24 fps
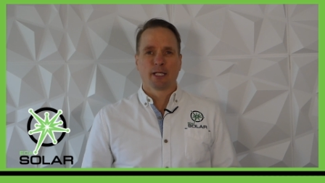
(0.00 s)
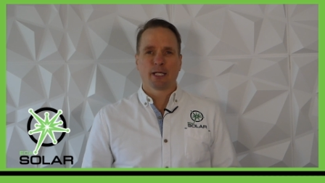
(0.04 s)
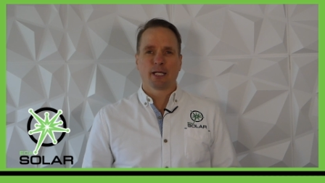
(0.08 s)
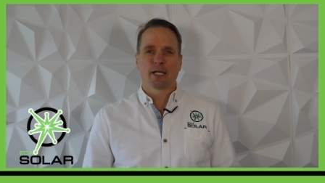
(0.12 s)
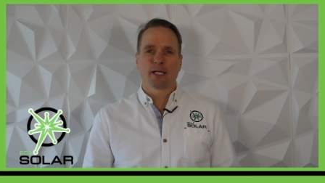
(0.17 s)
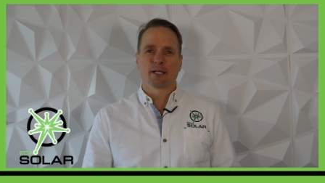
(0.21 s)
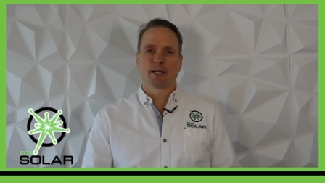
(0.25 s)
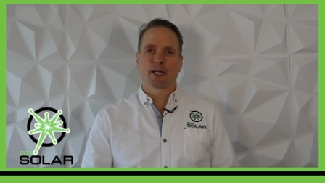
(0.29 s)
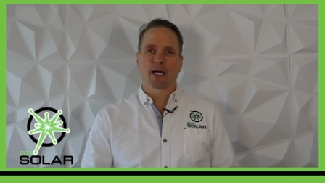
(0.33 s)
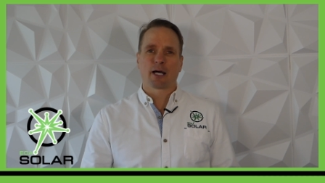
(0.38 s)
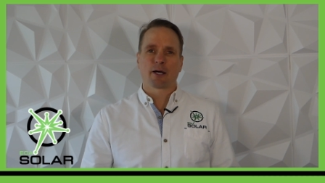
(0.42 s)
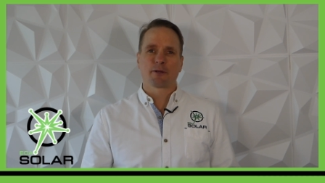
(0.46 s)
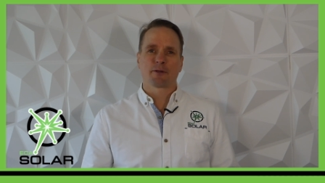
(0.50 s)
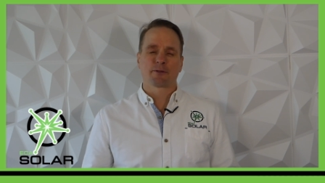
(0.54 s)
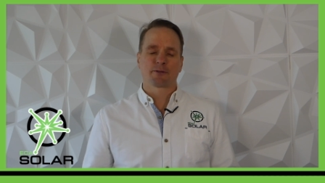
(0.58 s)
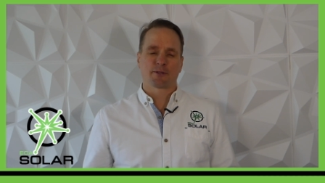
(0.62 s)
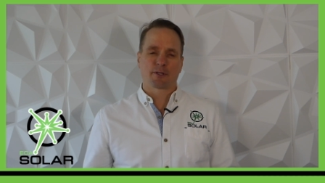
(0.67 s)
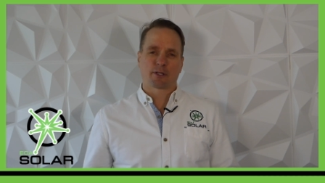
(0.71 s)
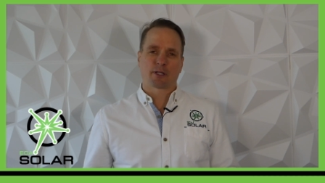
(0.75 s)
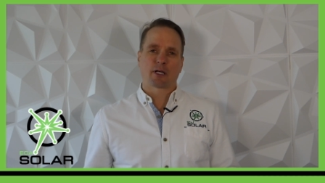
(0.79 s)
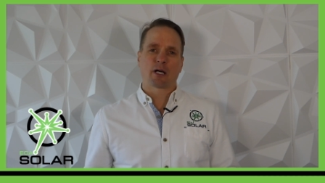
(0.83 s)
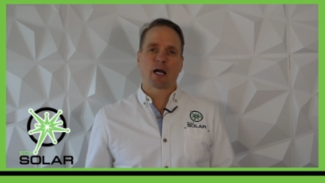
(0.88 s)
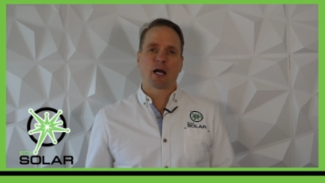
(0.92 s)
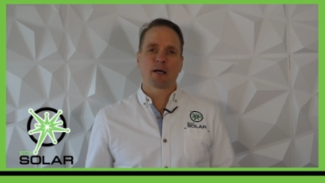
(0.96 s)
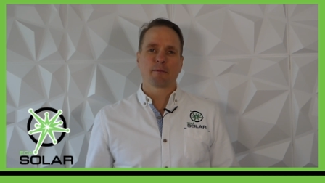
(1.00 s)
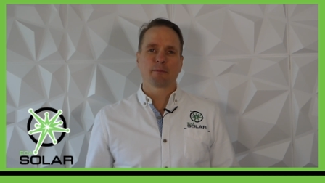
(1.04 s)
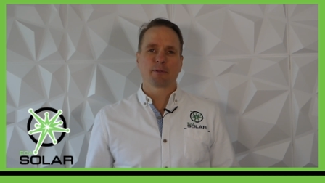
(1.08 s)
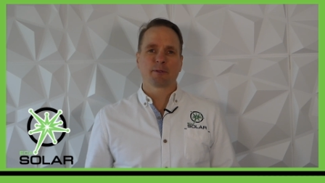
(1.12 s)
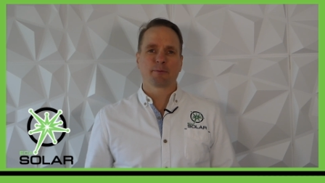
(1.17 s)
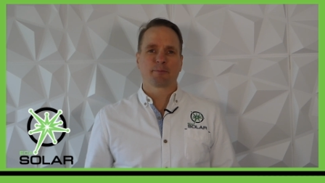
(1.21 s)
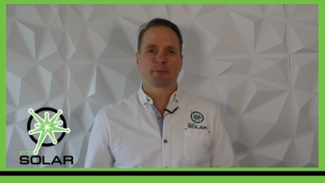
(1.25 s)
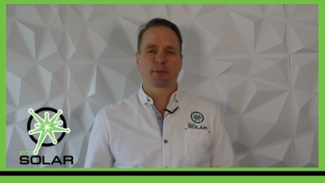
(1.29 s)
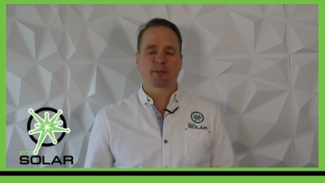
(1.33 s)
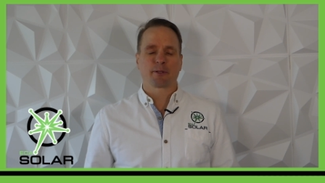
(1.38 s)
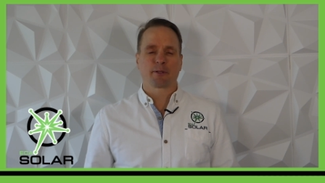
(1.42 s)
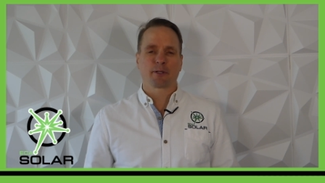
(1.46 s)
And now there's a
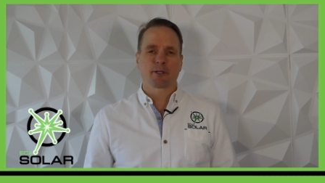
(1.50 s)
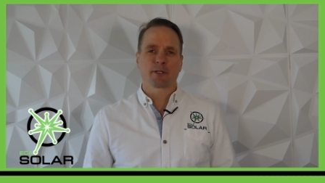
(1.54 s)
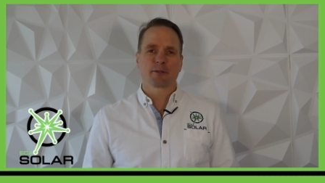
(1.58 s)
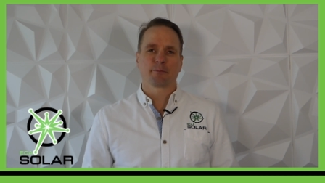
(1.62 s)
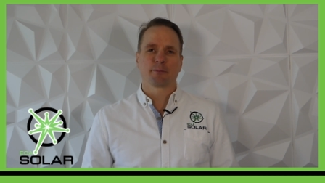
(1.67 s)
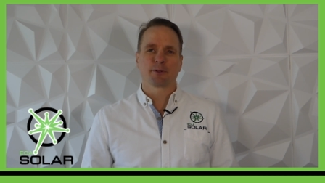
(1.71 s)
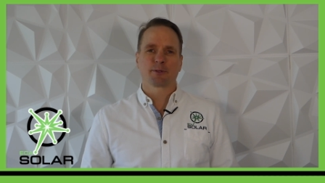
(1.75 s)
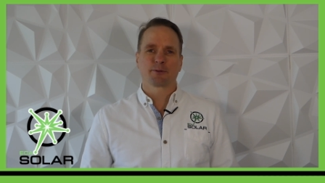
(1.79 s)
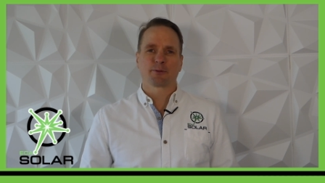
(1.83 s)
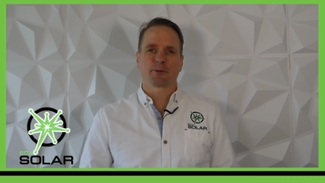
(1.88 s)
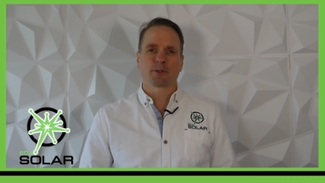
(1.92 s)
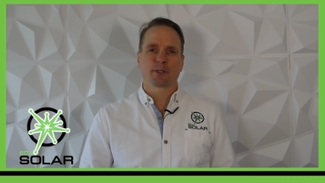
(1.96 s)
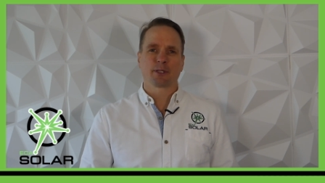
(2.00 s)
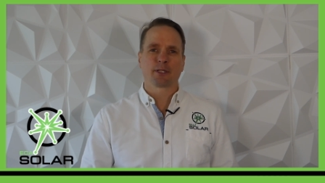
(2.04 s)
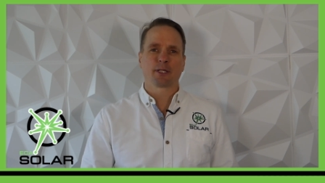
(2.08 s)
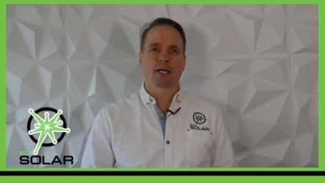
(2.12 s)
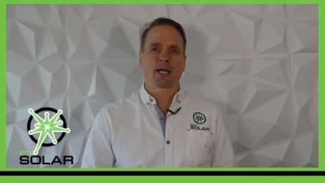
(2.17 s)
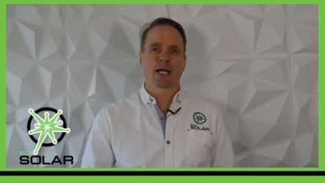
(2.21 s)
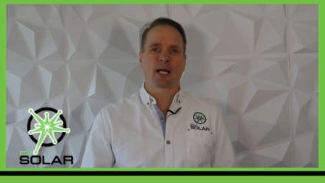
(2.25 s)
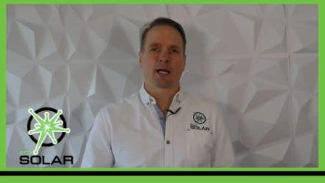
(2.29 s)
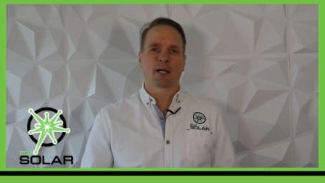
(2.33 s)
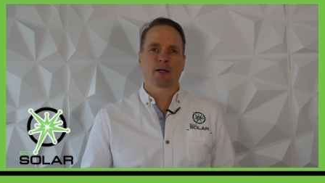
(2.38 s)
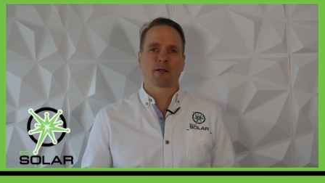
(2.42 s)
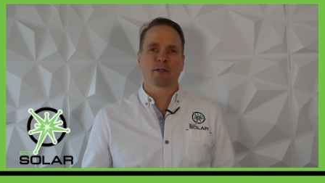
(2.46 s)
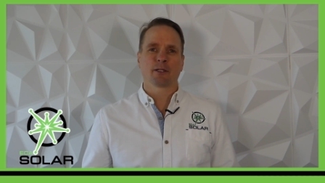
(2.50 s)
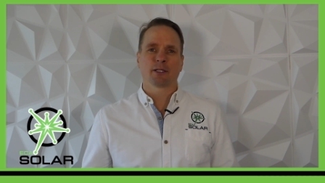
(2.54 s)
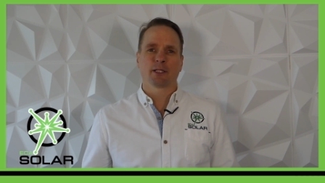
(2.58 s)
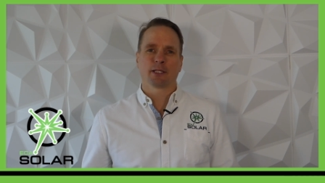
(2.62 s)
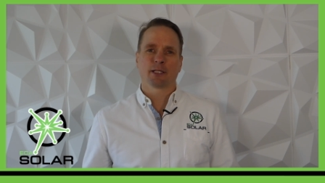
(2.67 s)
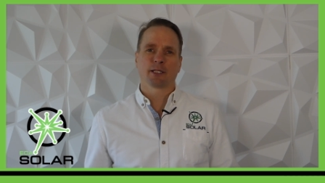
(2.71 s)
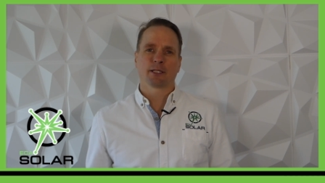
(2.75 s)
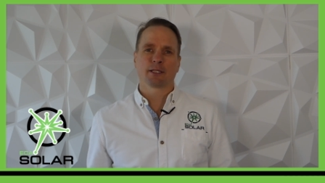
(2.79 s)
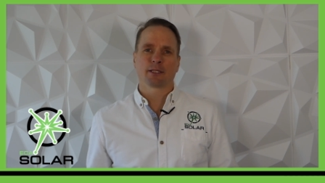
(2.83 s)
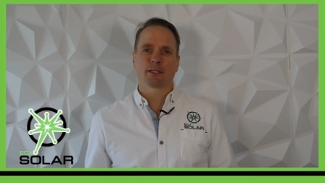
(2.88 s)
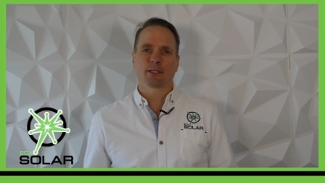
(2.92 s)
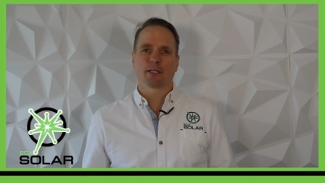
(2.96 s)
comment period between now
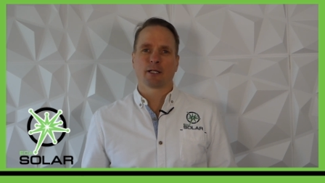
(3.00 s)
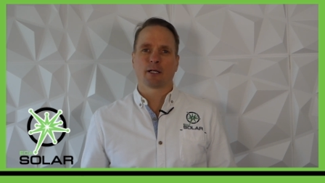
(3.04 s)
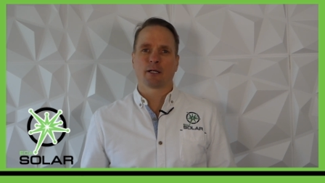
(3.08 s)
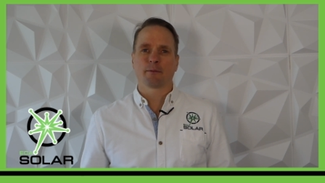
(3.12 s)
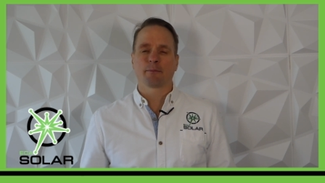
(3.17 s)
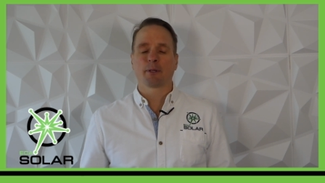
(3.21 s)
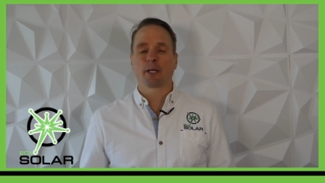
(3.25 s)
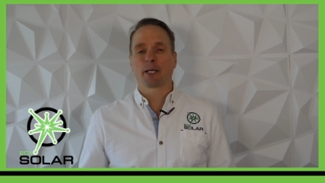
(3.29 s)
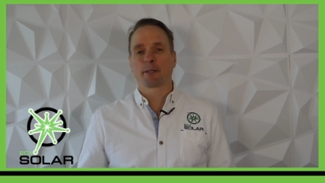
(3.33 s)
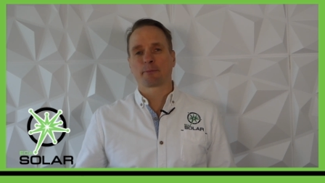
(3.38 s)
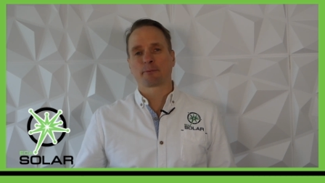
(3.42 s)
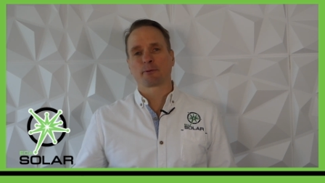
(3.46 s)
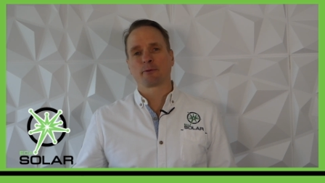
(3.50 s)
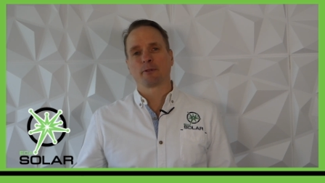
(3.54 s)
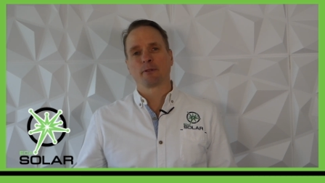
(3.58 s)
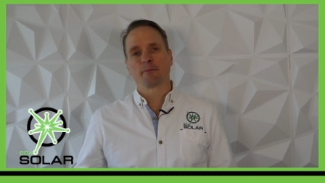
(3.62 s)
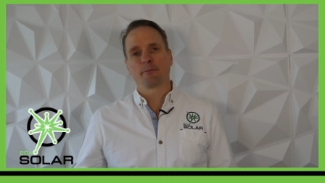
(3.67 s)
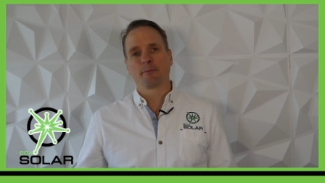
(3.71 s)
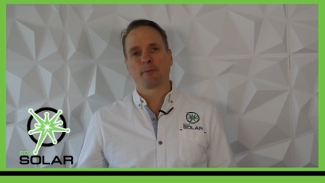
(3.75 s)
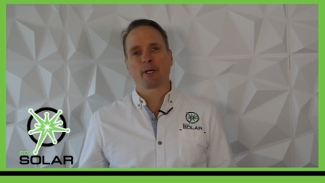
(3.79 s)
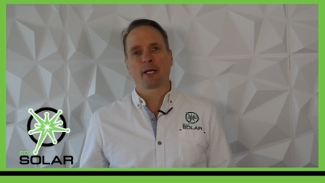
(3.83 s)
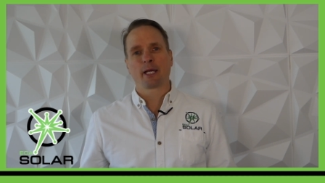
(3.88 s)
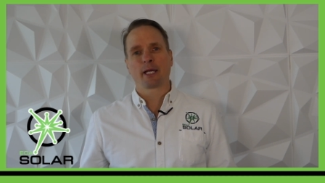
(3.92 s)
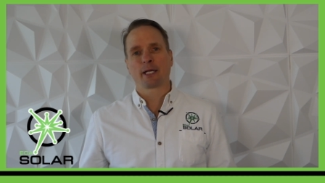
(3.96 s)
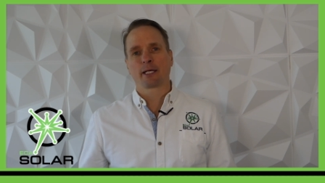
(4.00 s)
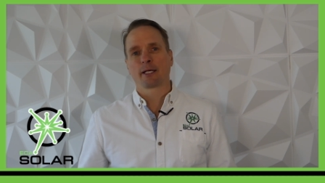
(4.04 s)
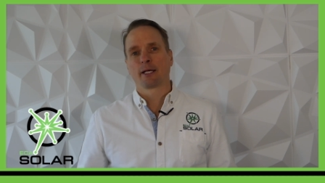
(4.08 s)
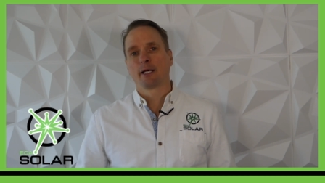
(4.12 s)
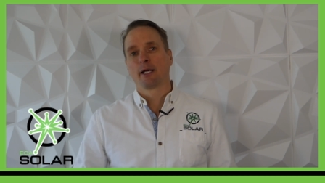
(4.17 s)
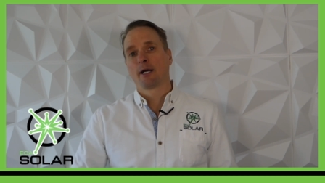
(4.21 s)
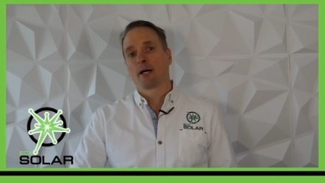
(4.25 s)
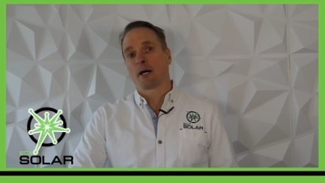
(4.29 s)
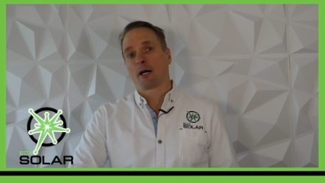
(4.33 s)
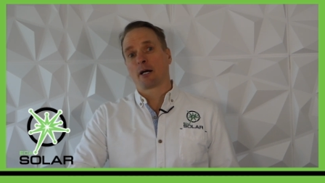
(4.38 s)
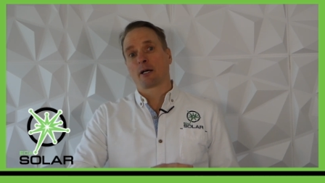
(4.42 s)
and um, April and May.